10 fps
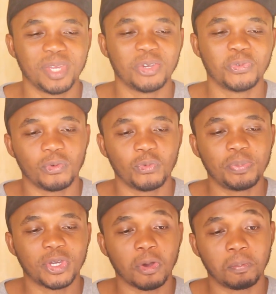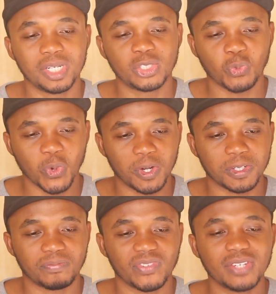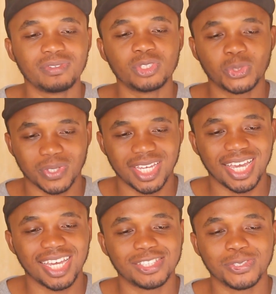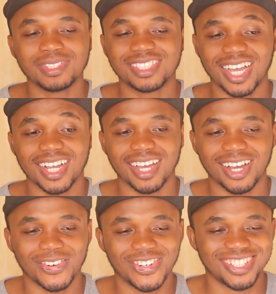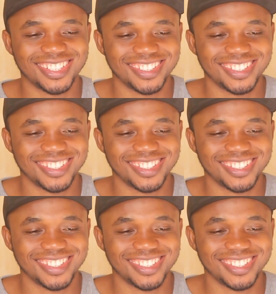B, we be complete one. Even Toke, don't tag out.